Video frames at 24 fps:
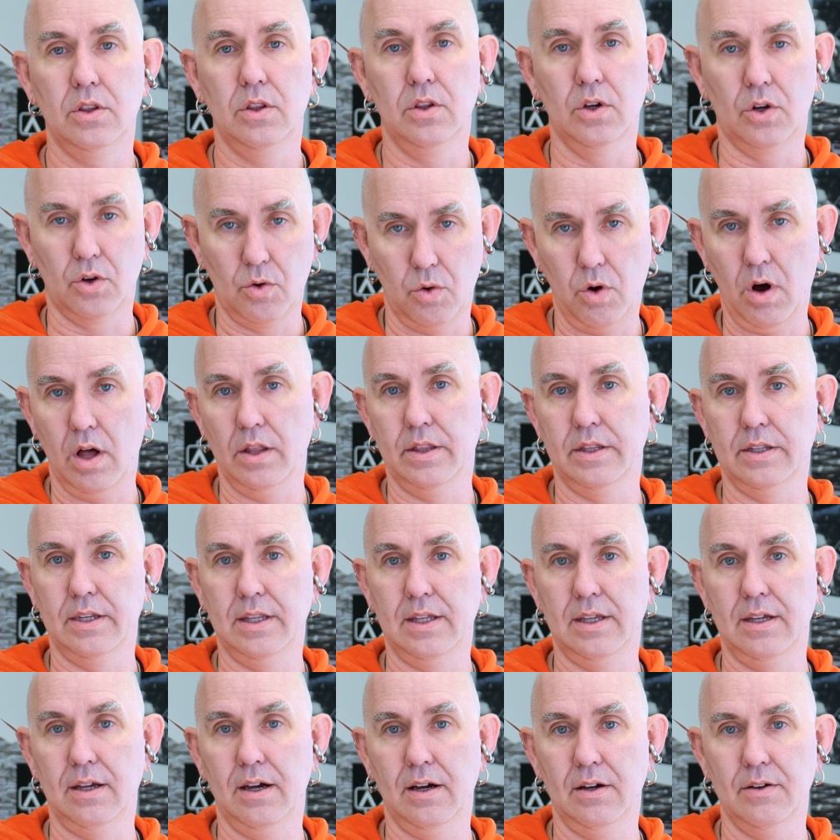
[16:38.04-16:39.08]
the
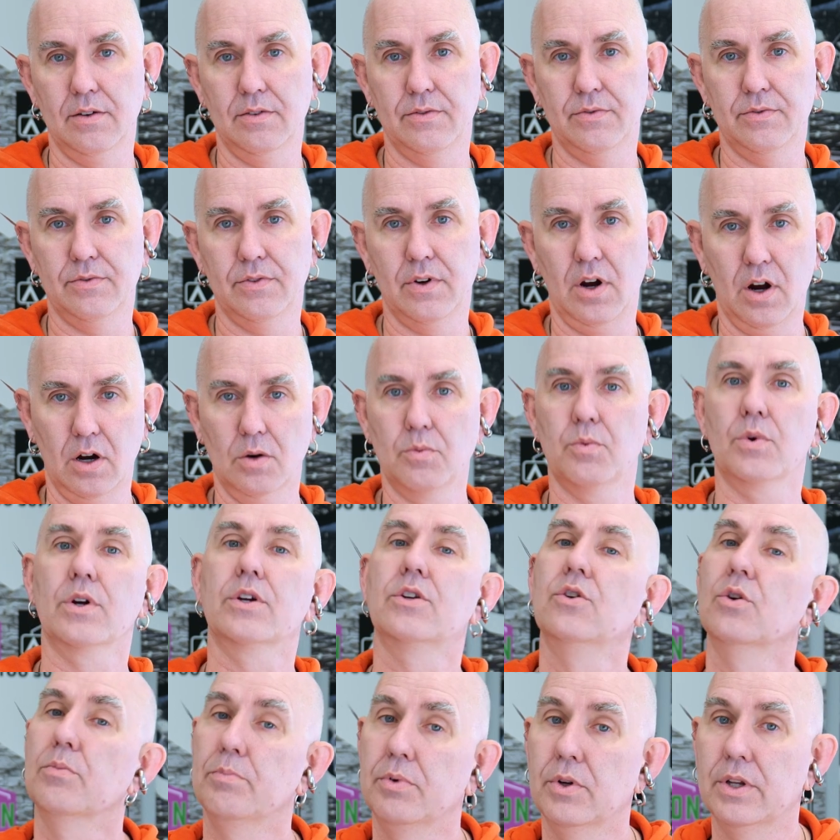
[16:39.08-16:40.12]
quality of
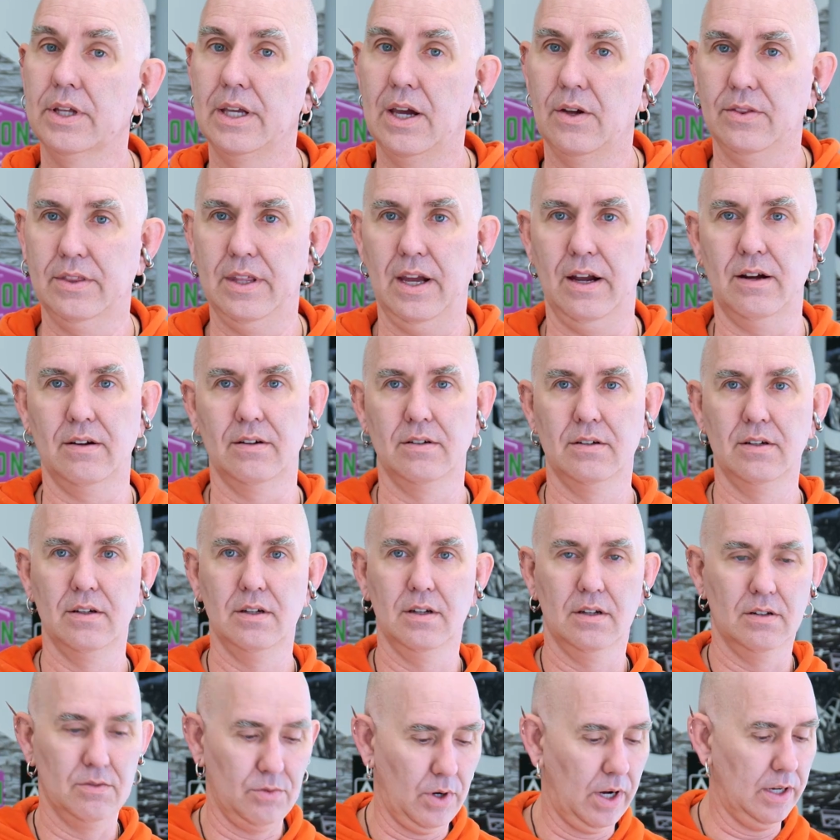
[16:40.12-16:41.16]
artwork you're putting out there,
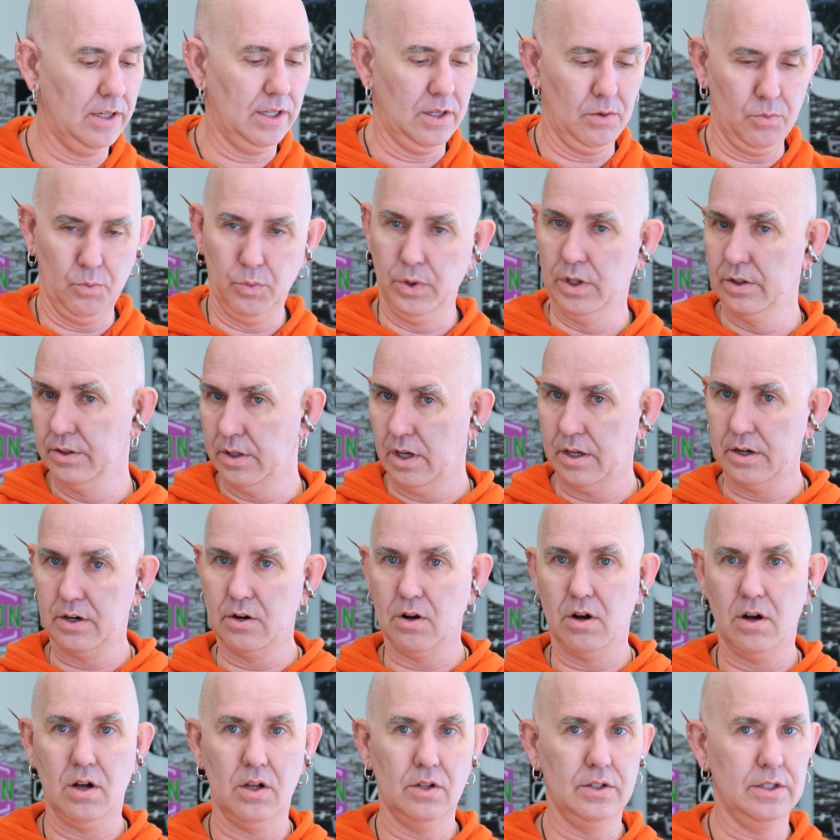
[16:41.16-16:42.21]
right? It will not at
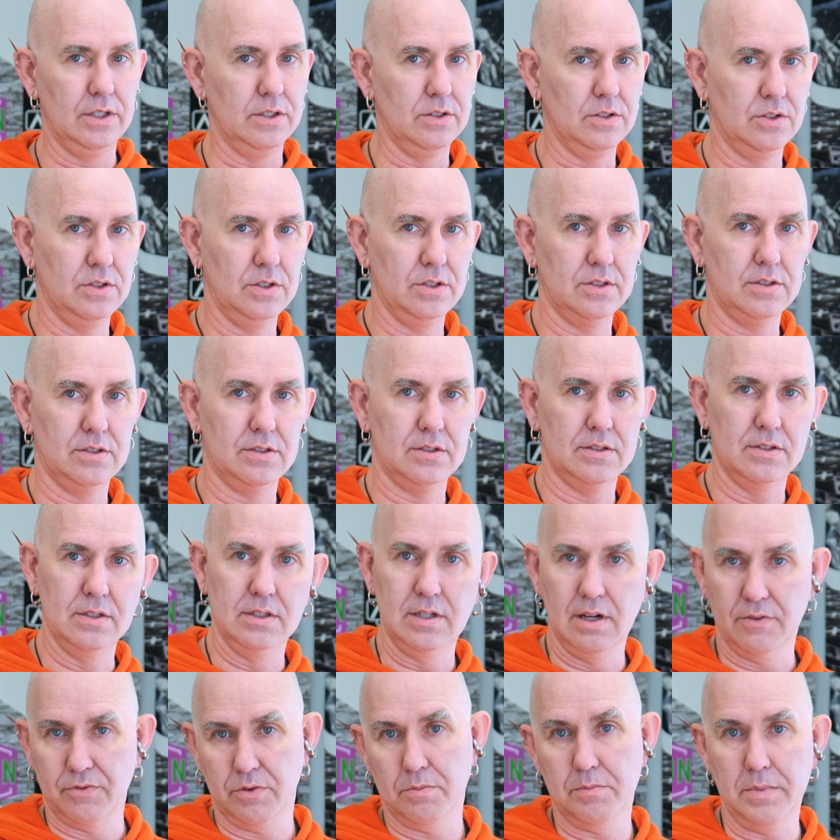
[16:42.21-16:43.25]
all. It's just
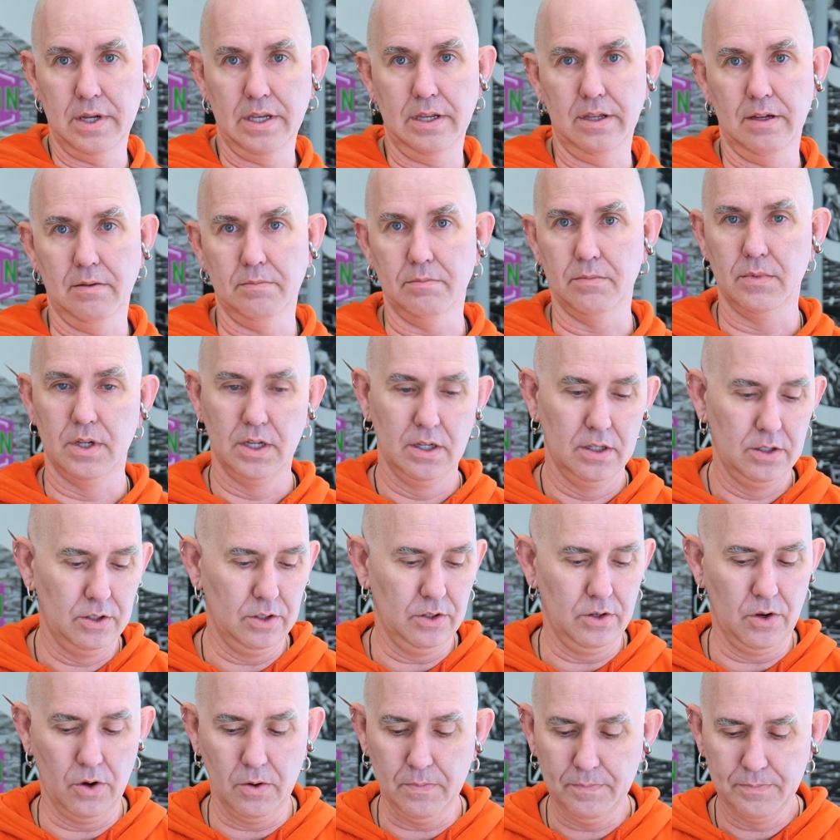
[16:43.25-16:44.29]
different medium,
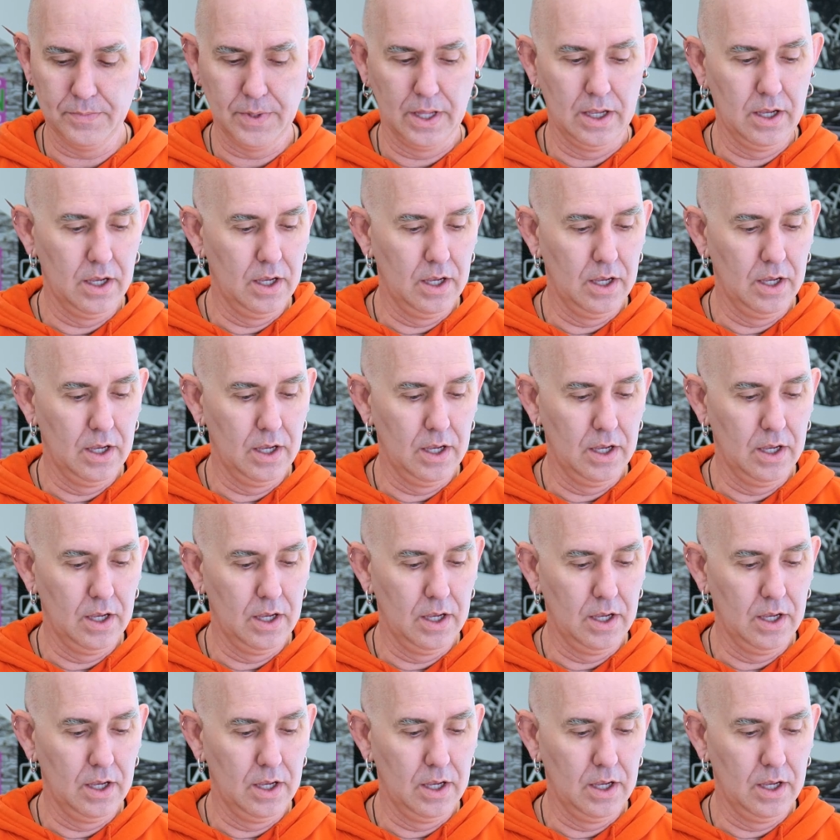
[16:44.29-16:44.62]
you know?